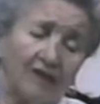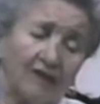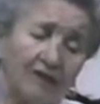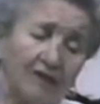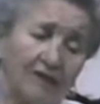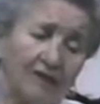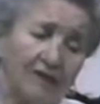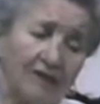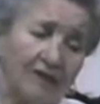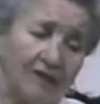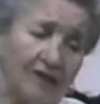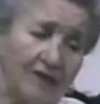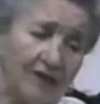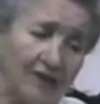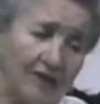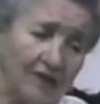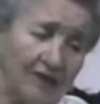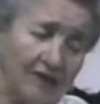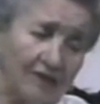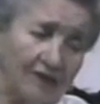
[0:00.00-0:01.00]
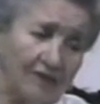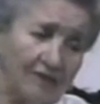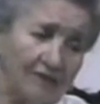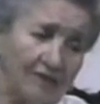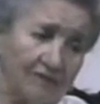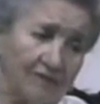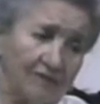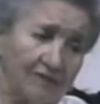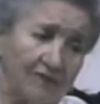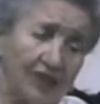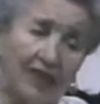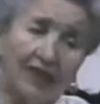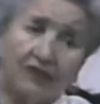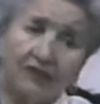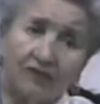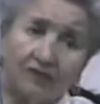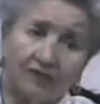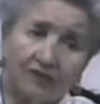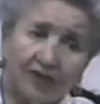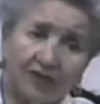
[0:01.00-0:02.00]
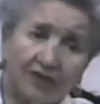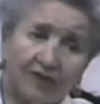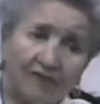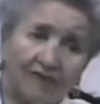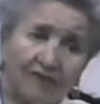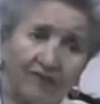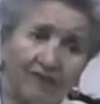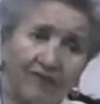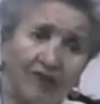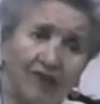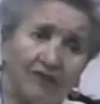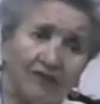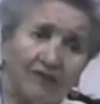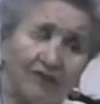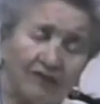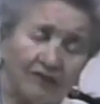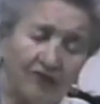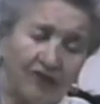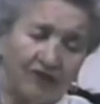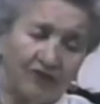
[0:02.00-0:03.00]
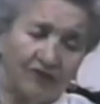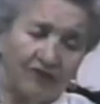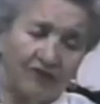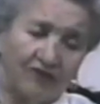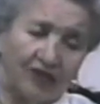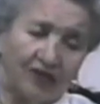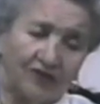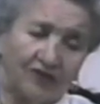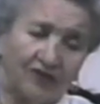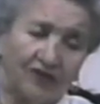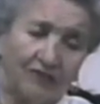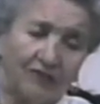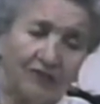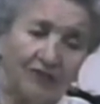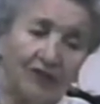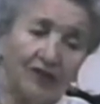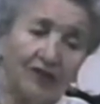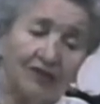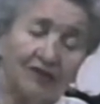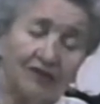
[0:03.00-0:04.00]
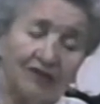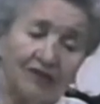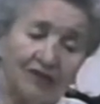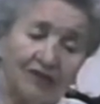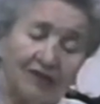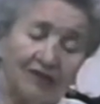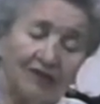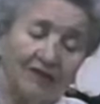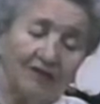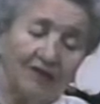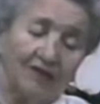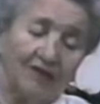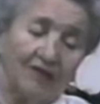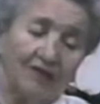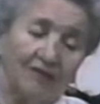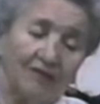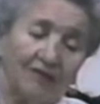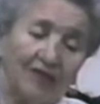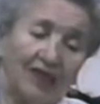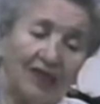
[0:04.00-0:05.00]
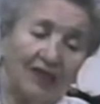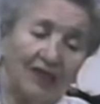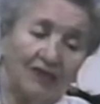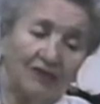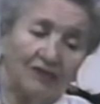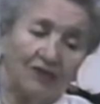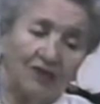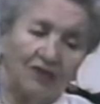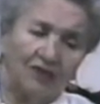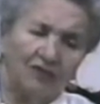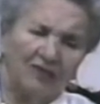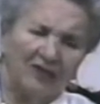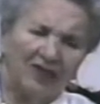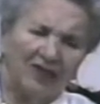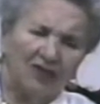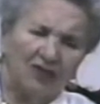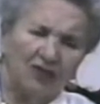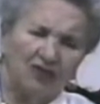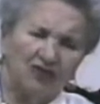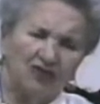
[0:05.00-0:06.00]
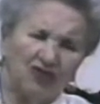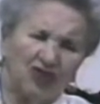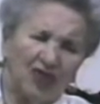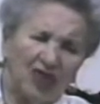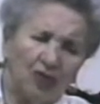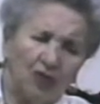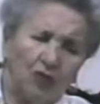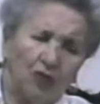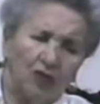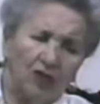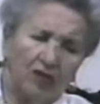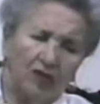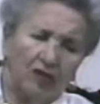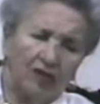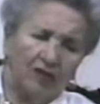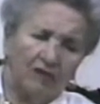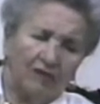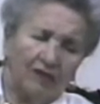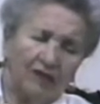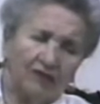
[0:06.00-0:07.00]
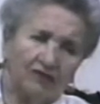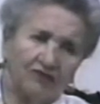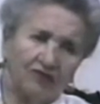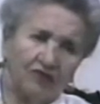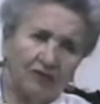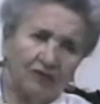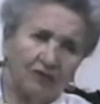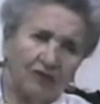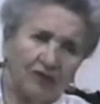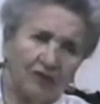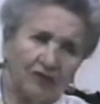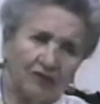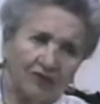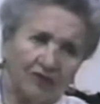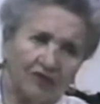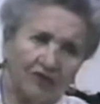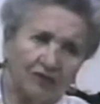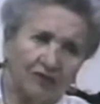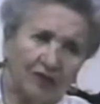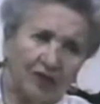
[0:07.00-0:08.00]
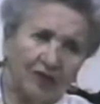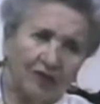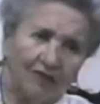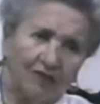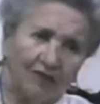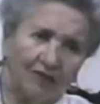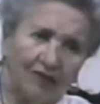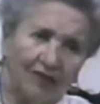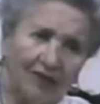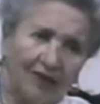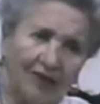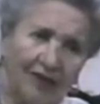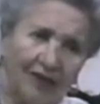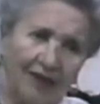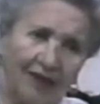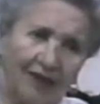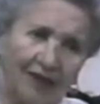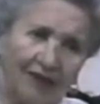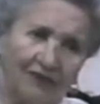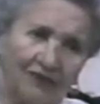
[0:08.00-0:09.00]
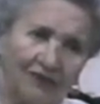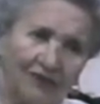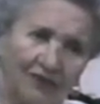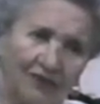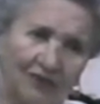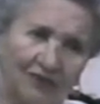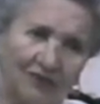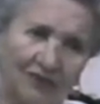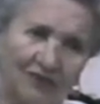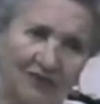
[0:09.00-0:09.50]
and he uh, hired me to teach French. But Omelia told me, "Don't say a word about Sorbonne. Speak only." of the